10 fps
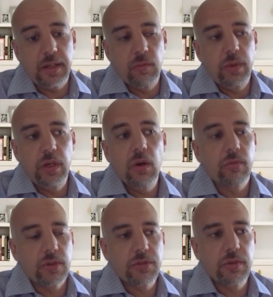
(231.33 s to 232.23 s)
We know
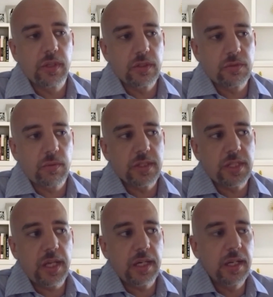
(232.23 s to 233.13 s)
for sure that's where it's
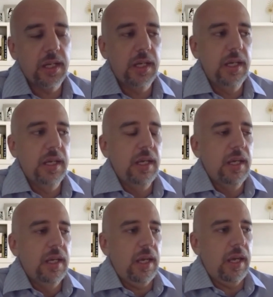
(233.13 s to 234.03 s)
headed.
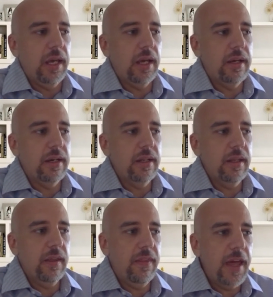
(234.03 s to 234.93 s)
And
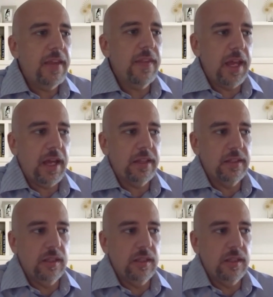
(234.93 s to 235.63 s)
then they developed